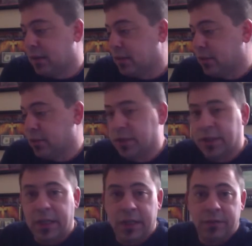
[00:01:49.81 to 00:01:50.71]
Gildan,
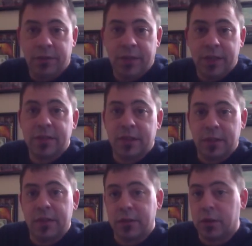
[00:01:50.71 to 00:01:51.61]
Anvil, that's going to
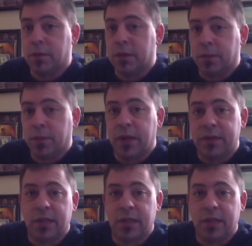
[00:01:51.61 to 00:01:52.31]
determine the price.